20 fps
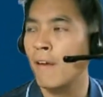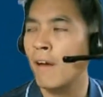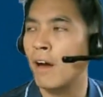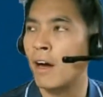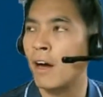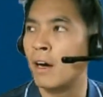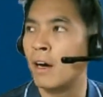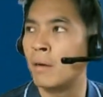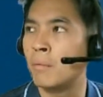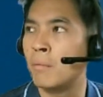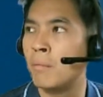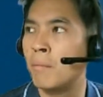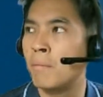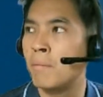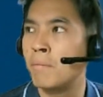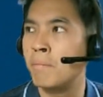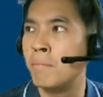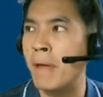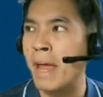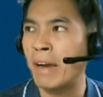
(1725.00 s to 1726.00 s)

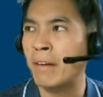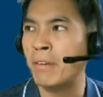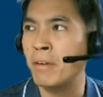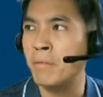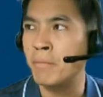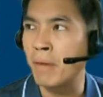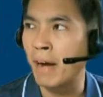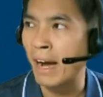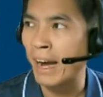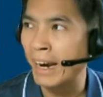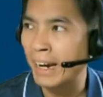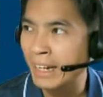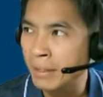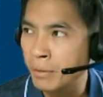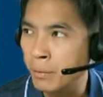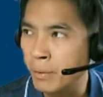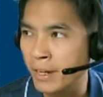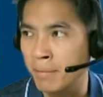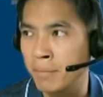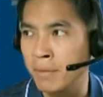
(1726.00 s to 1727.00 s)
bear in mind
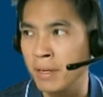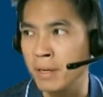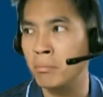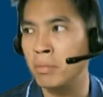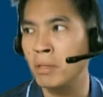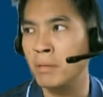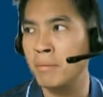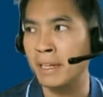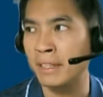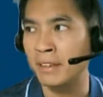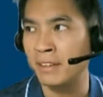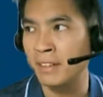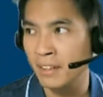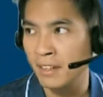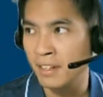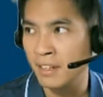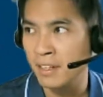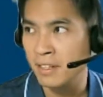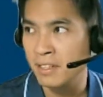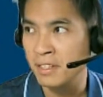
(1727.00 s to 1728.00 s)
when I'm implementing
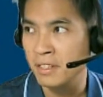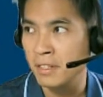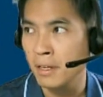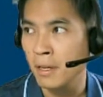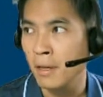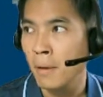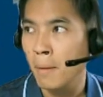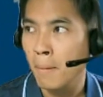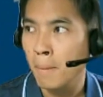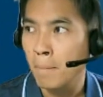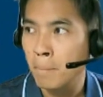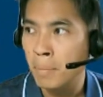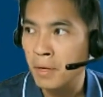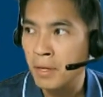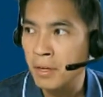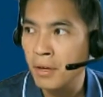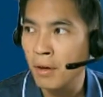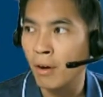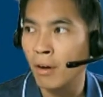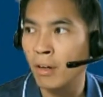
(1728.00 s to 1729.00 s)
this,
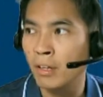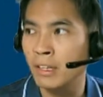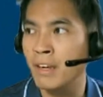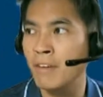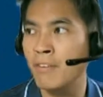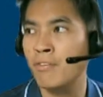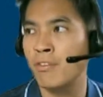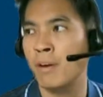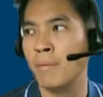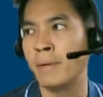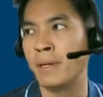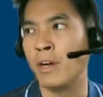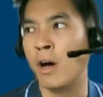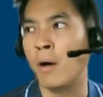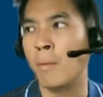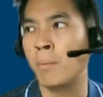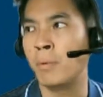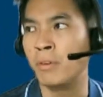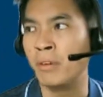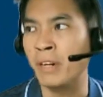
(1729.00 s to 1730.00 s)
purely from an
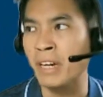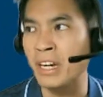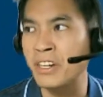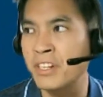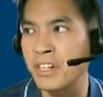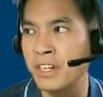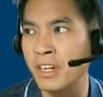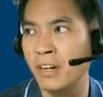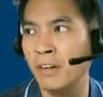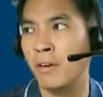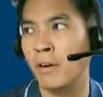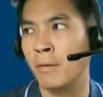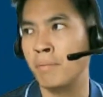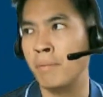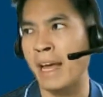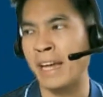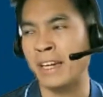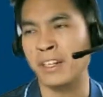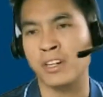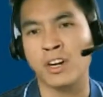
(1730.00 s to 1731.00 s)
operational or
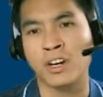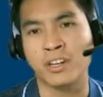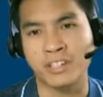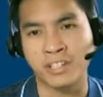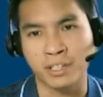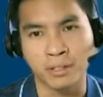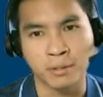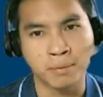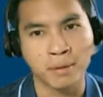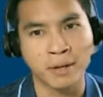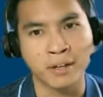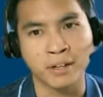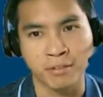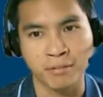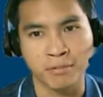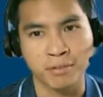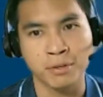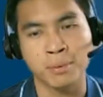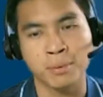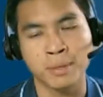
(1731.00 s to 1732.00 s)
pedagogical point
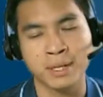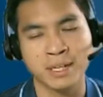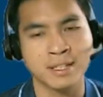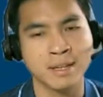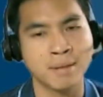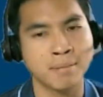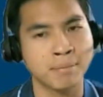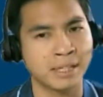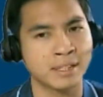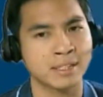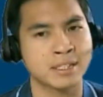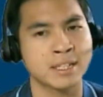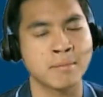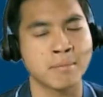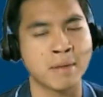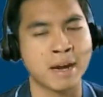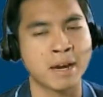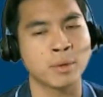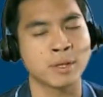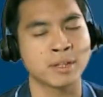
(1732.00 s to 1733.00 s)
of view? What are some things I
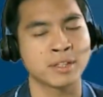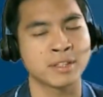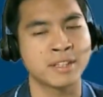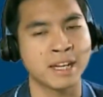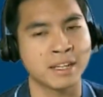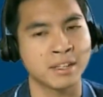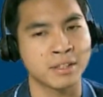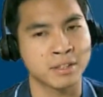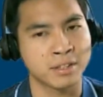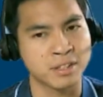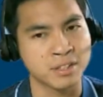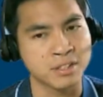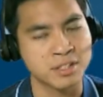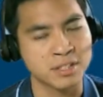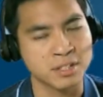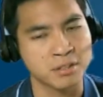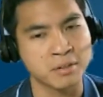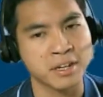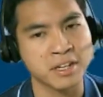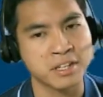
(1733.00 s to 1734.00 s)
might want to take into
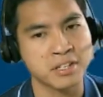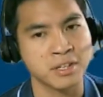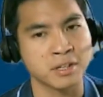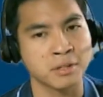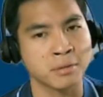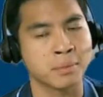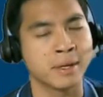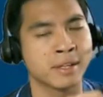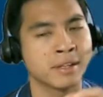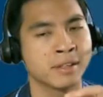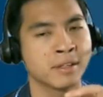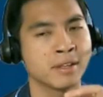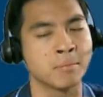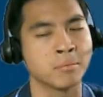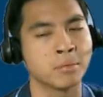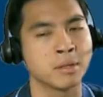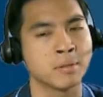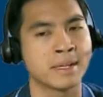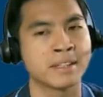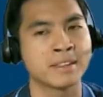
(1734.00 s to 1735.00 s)
consideration when
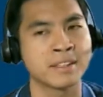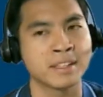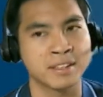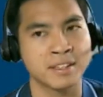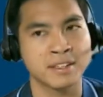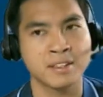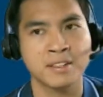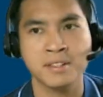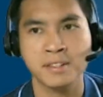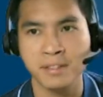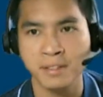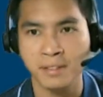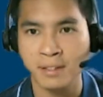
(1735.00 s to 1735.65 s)
implementing this?